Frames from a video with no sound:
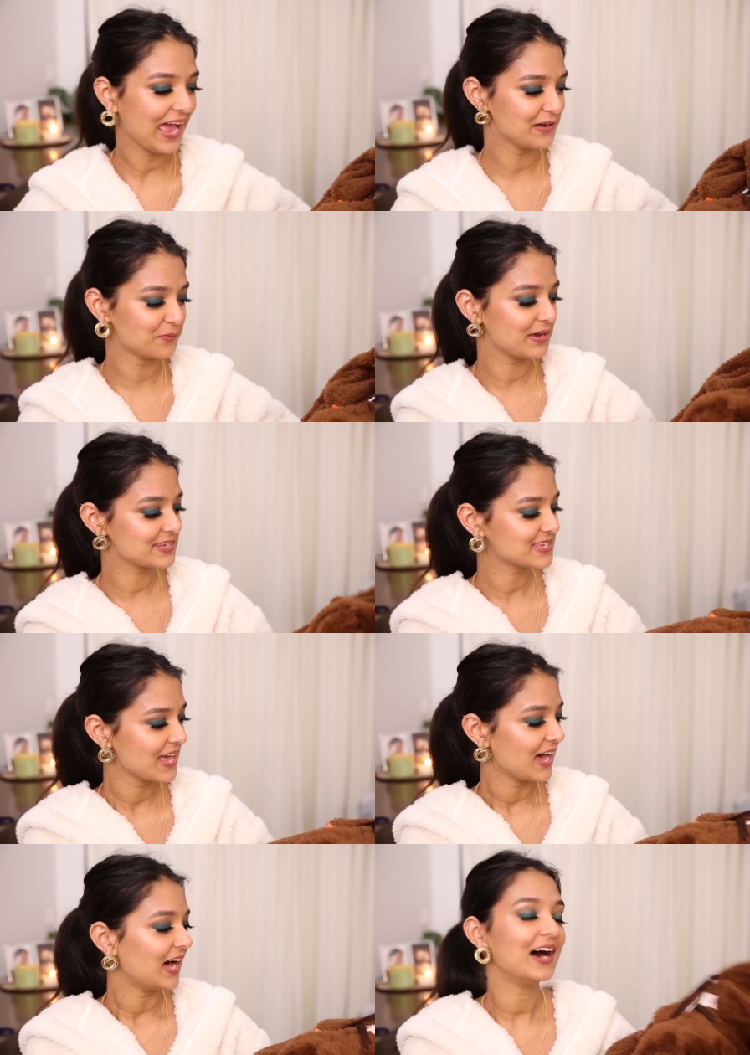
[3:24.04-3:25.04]
Anyways,
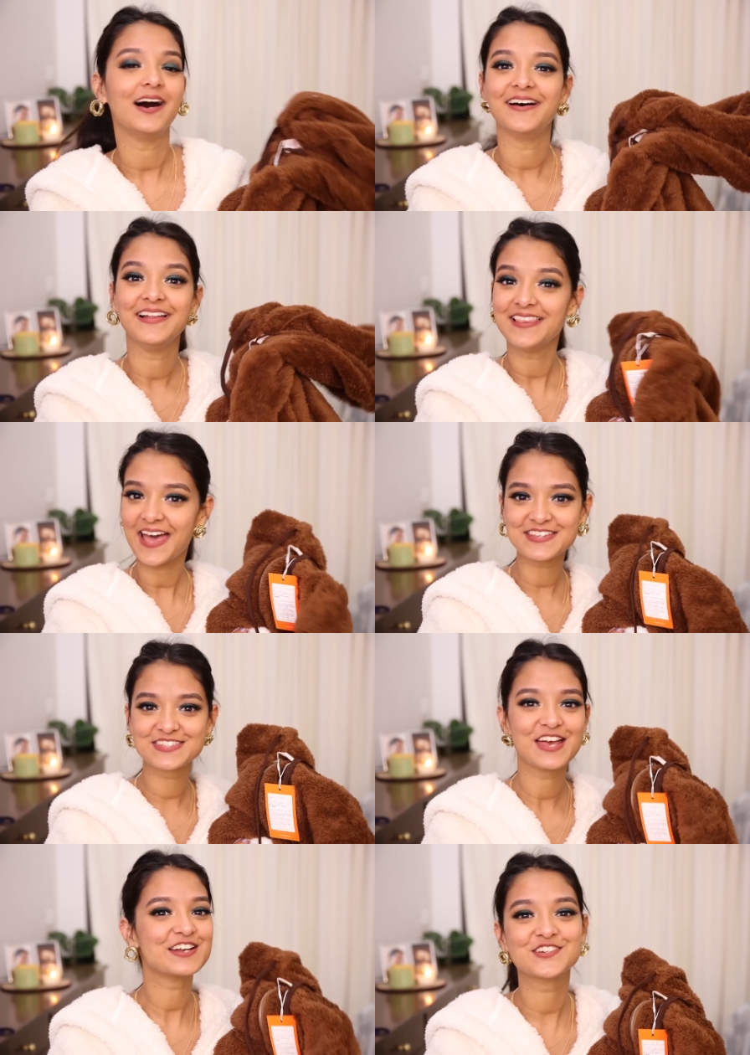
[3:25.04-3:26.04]

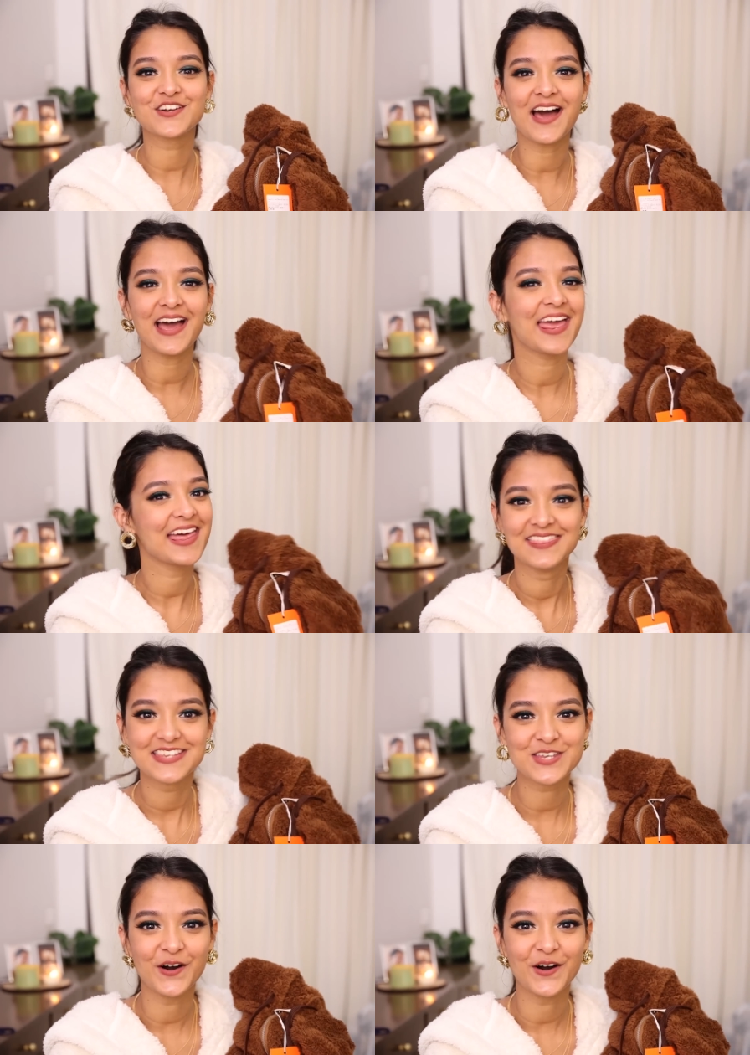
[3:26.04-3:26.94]
let's try this